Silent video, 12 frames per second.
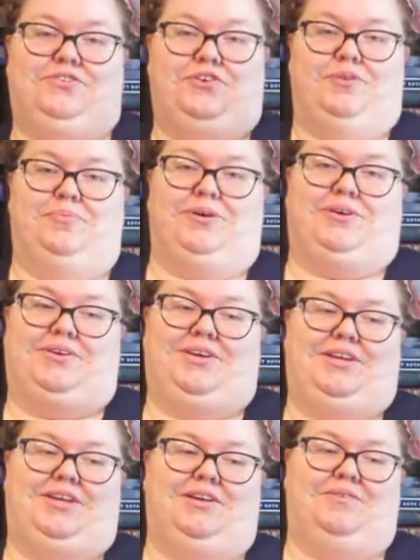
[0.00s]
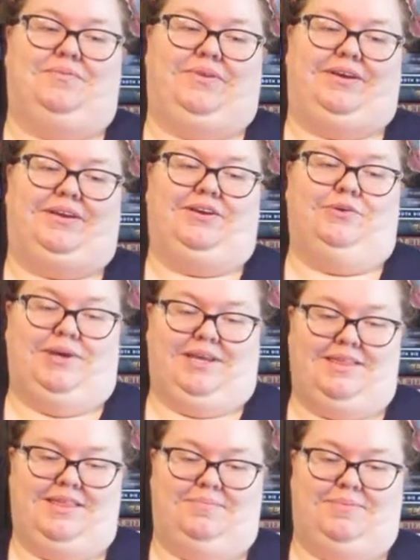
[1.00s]
show the book and give like a quick
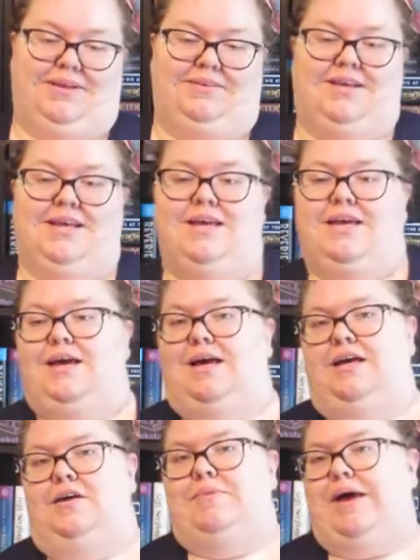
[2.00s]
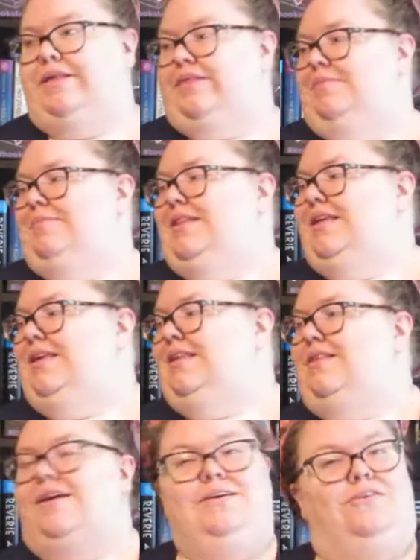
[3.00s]
snippet. Some of
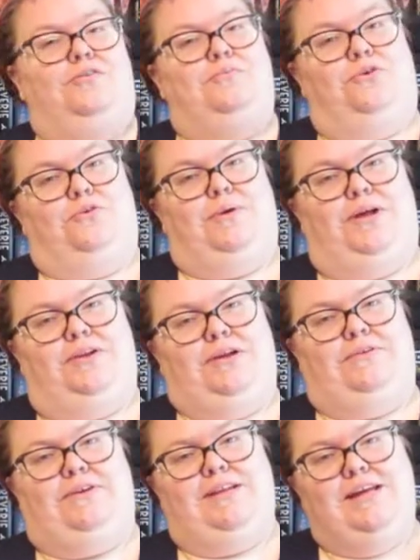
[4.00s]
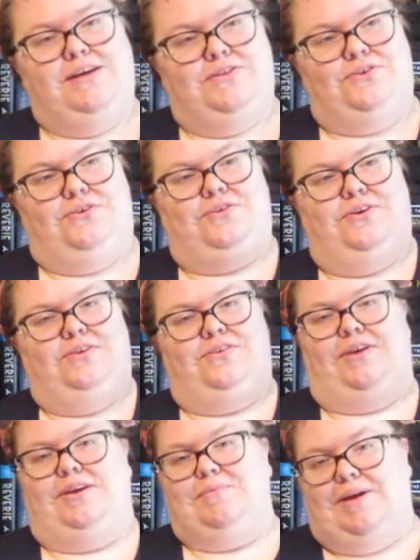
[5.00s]
these are more well known than others,
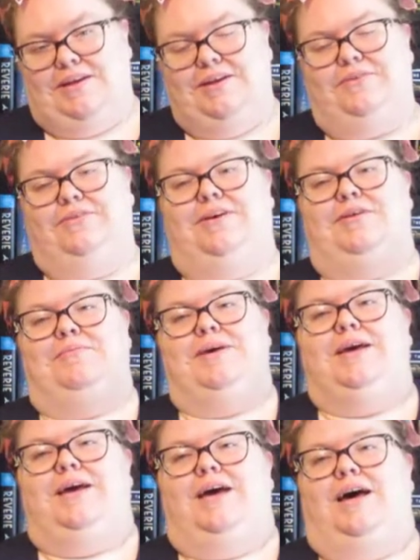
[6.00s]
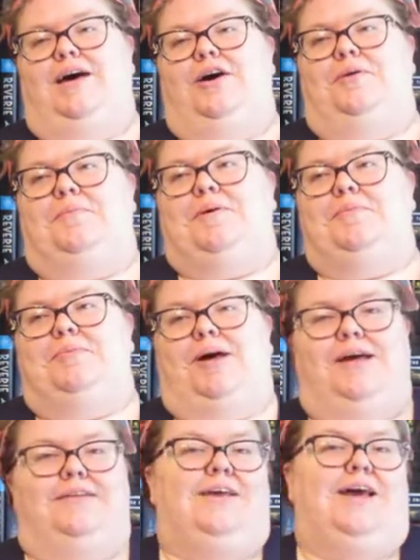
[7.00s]
so you might know them.
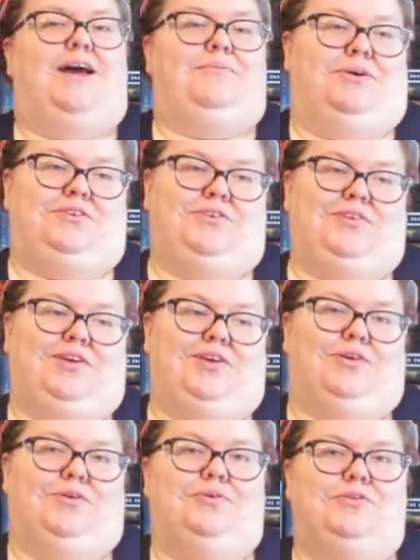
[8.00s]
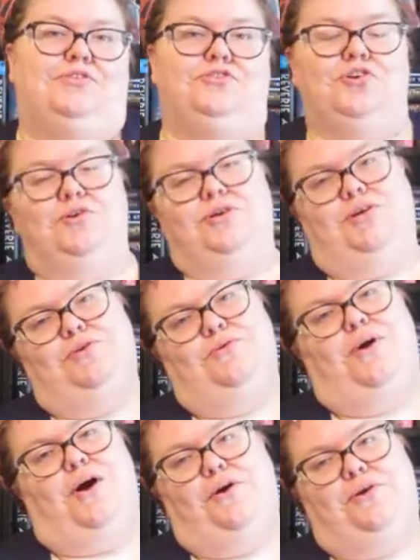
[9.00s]
But I want to show
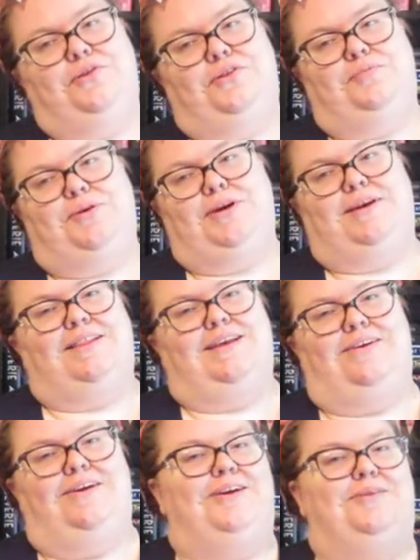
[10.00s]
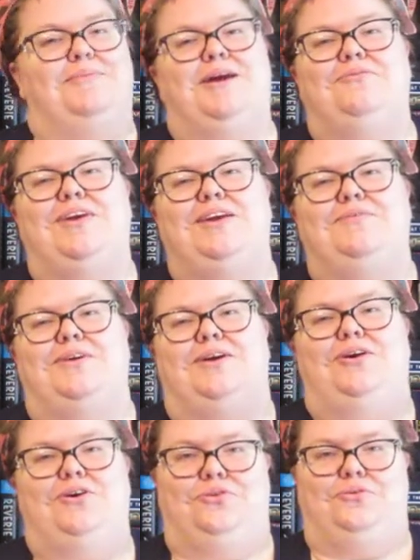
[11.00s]
you all of the books that are my
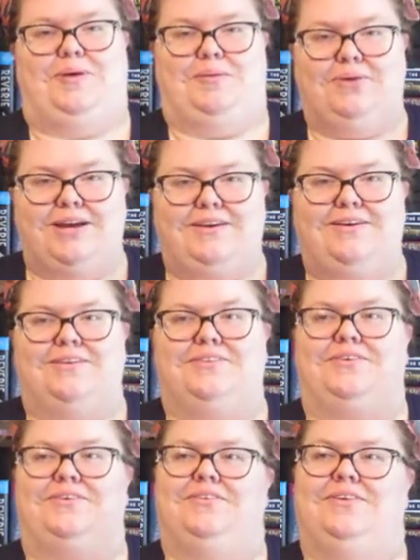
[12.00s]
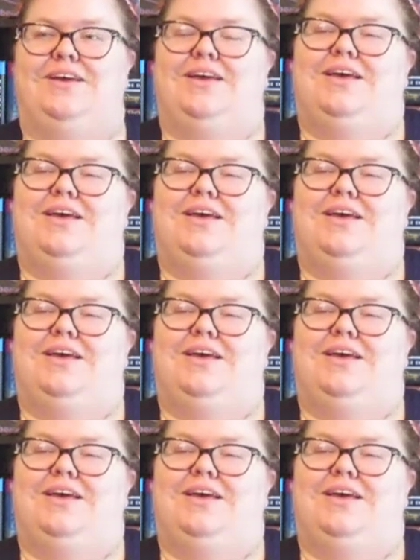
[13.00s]
favorite authored by Black authors,